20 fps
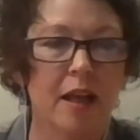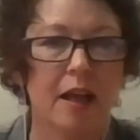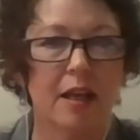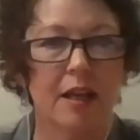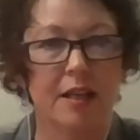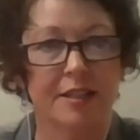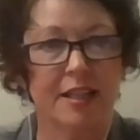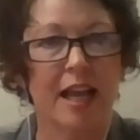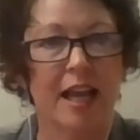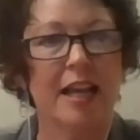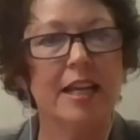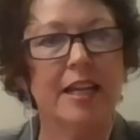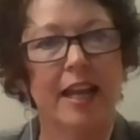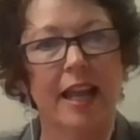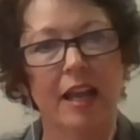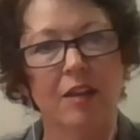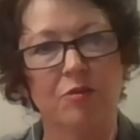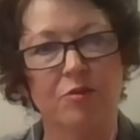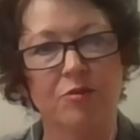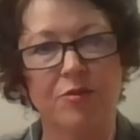site
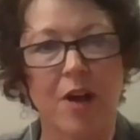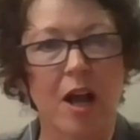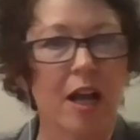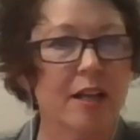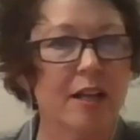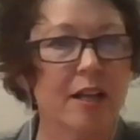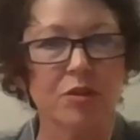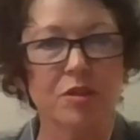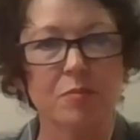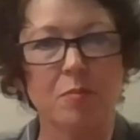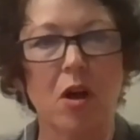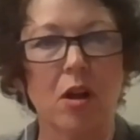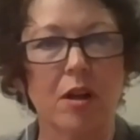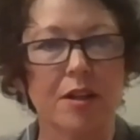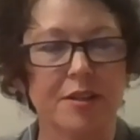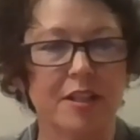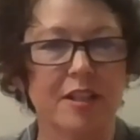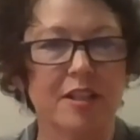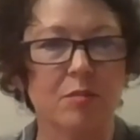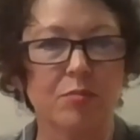and find those
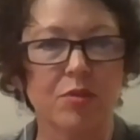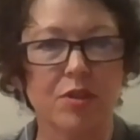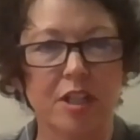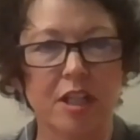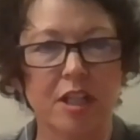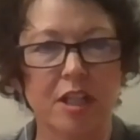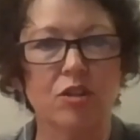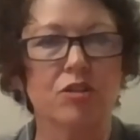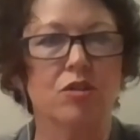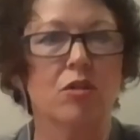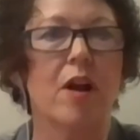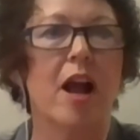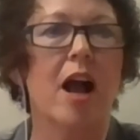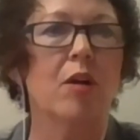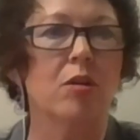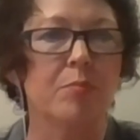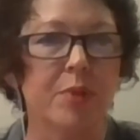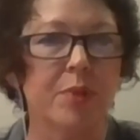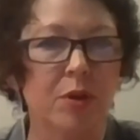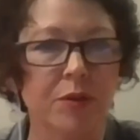policies and procedures, or how
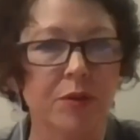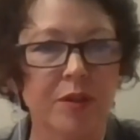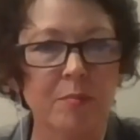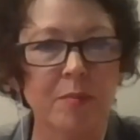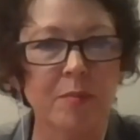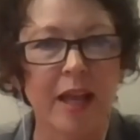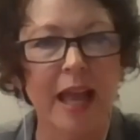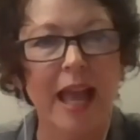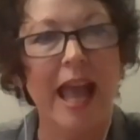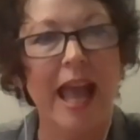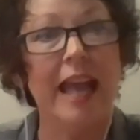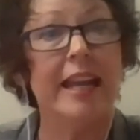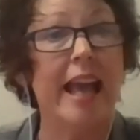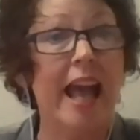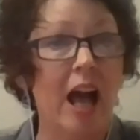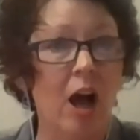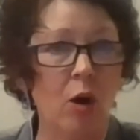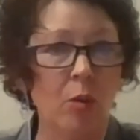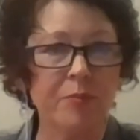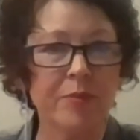to build them, and
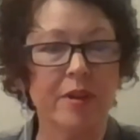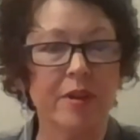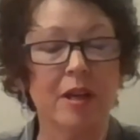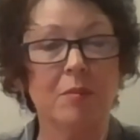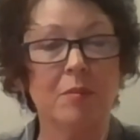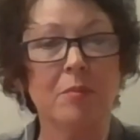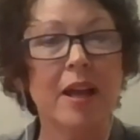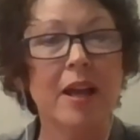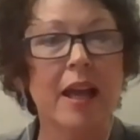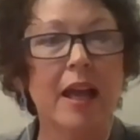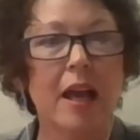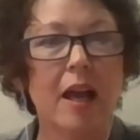help them